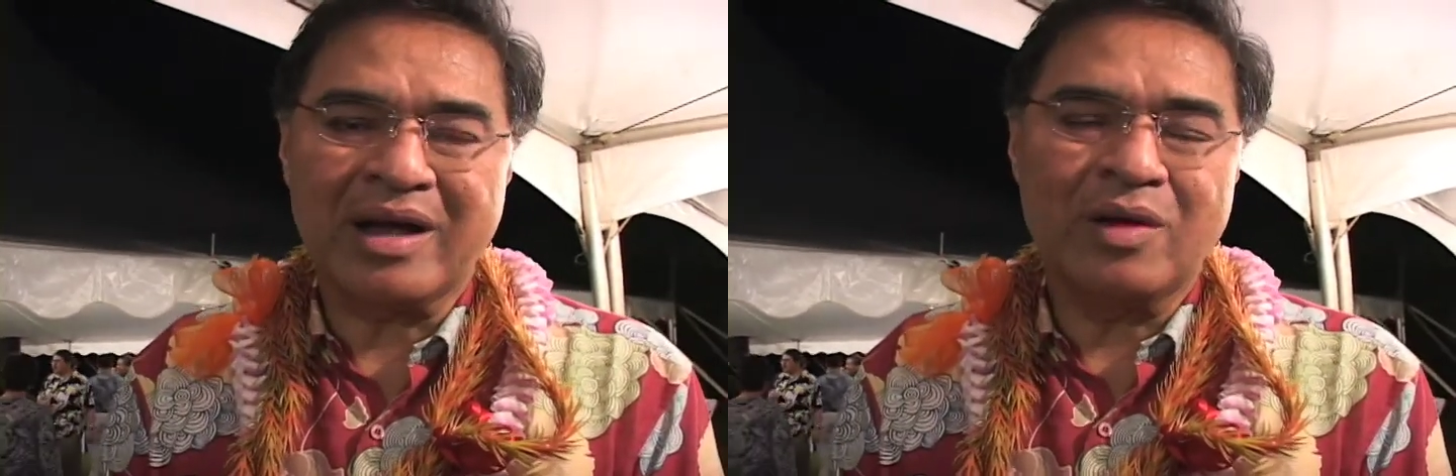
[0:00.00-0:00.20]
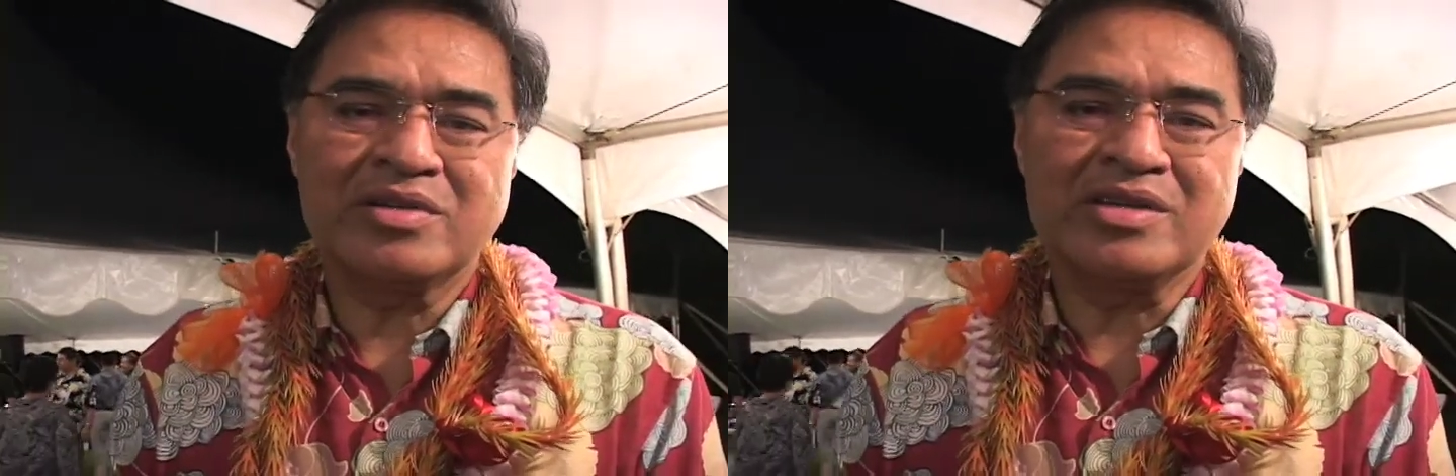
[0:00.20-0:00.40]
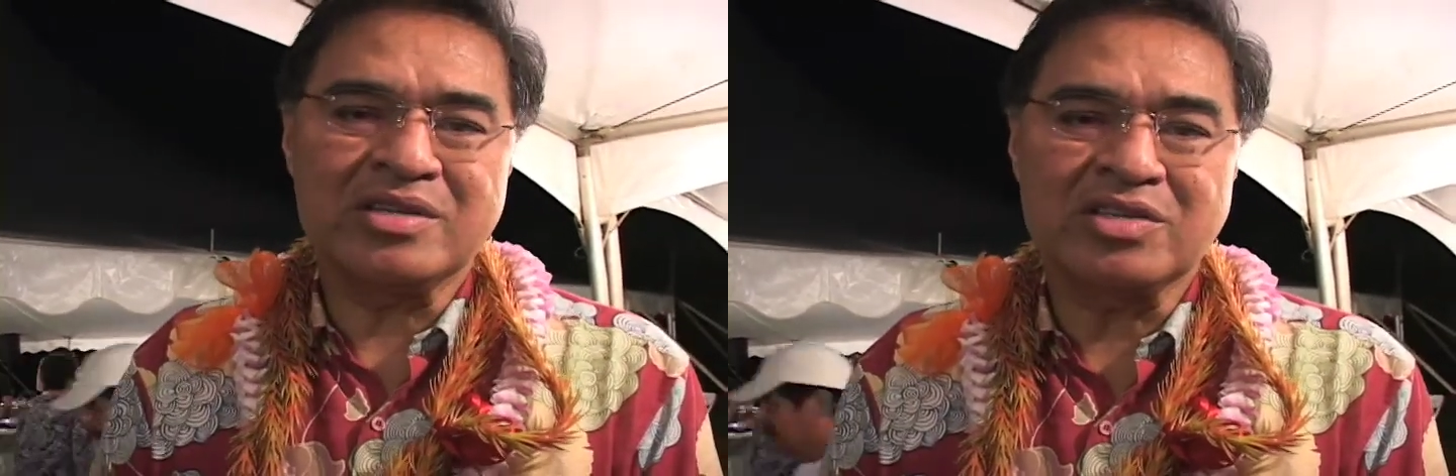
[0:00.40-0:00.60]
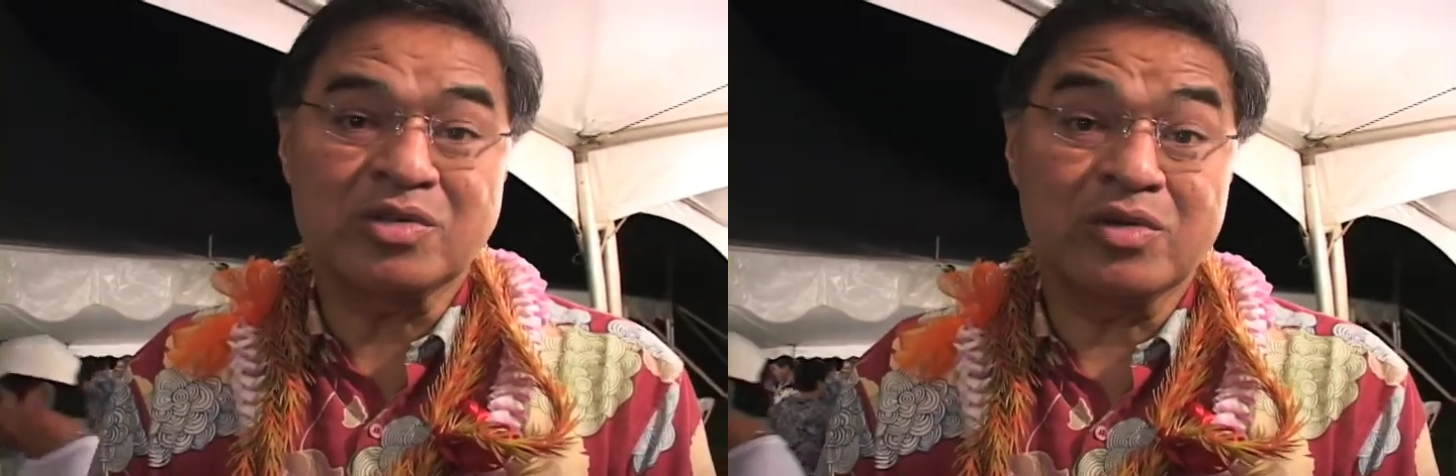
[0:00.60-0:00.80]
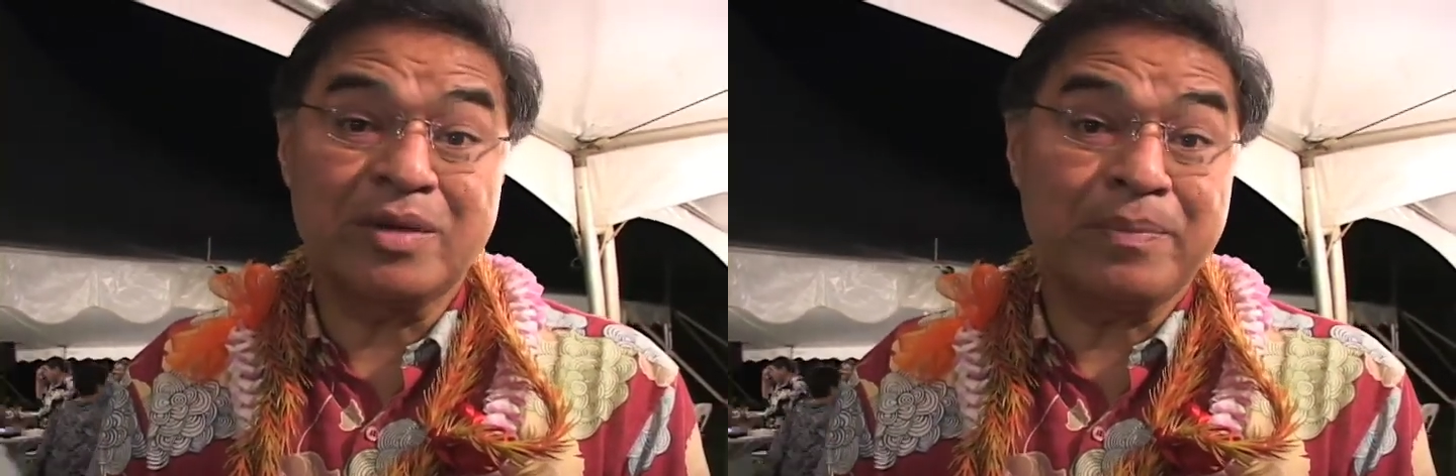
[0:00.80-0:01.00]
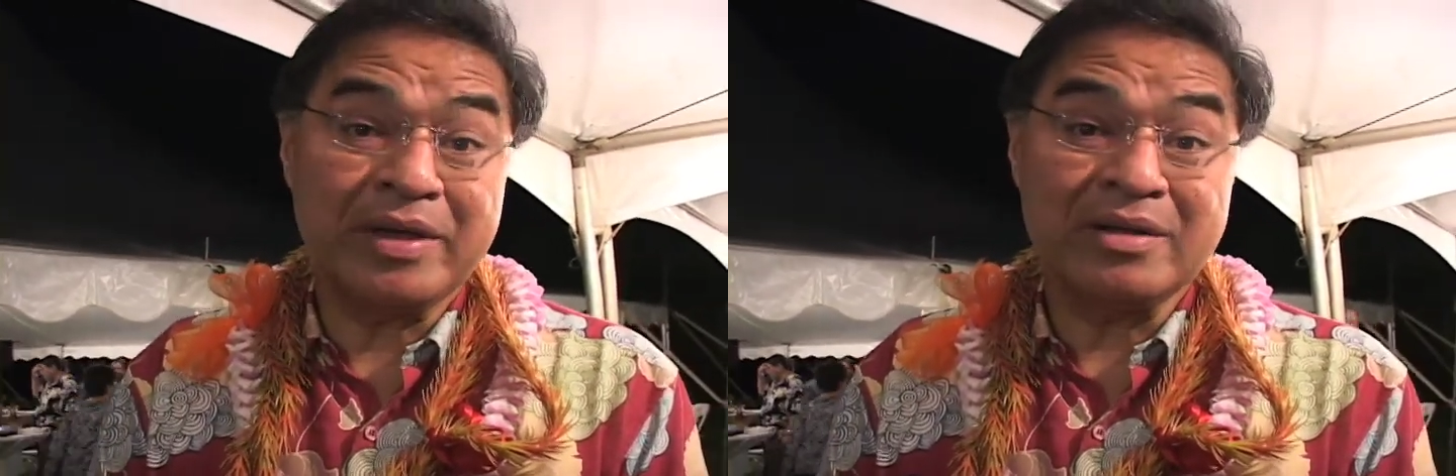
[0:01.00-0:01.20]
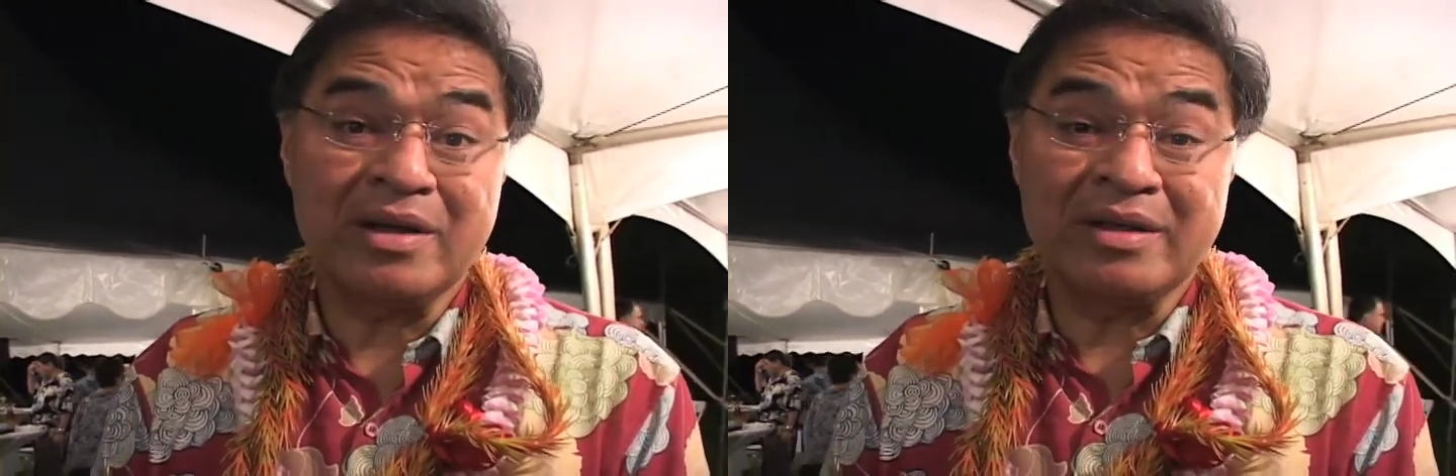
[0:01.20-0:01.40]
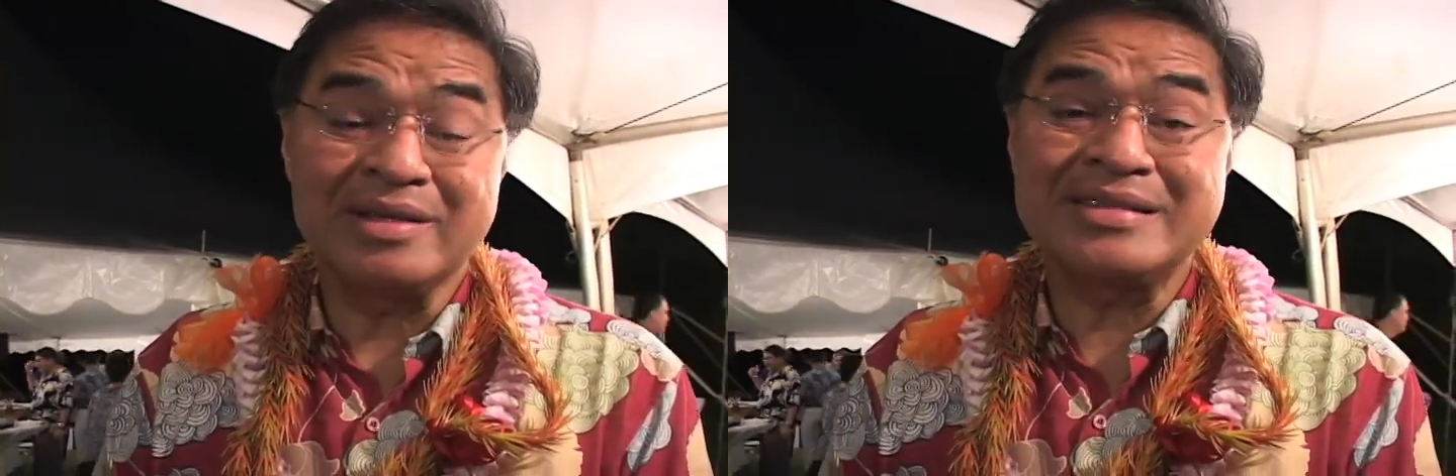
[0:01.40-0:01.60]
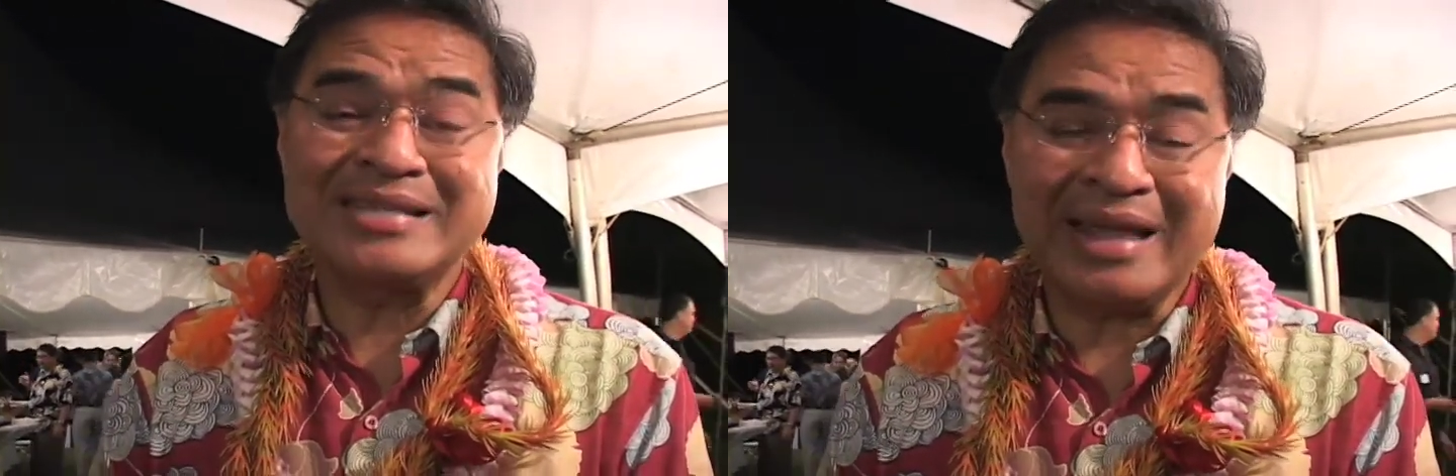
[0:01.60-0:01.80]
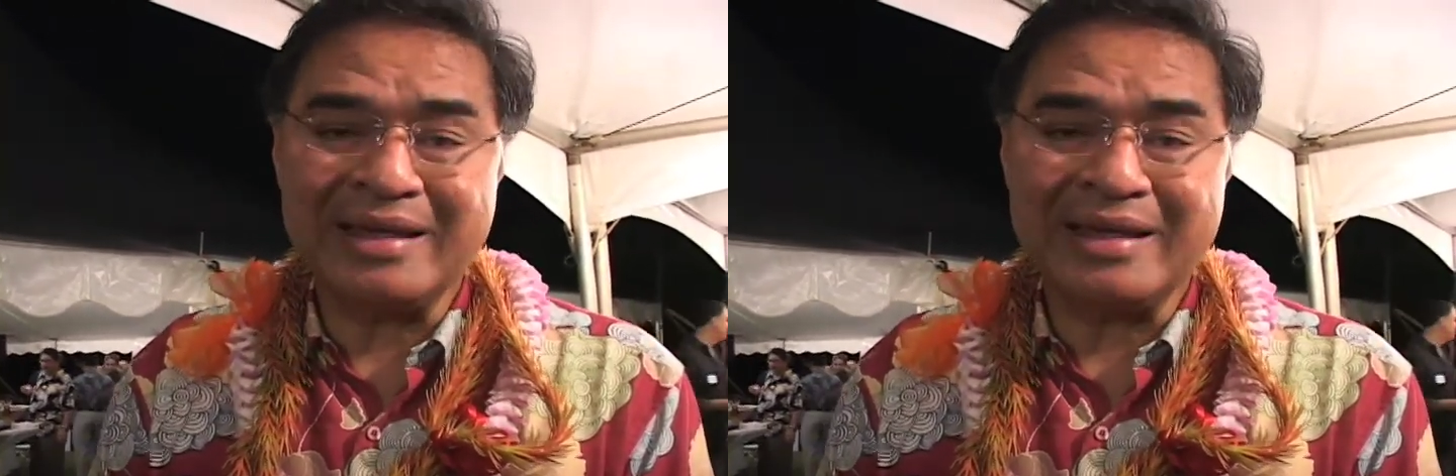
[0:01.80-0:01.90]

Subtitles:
counties are so dependent on the state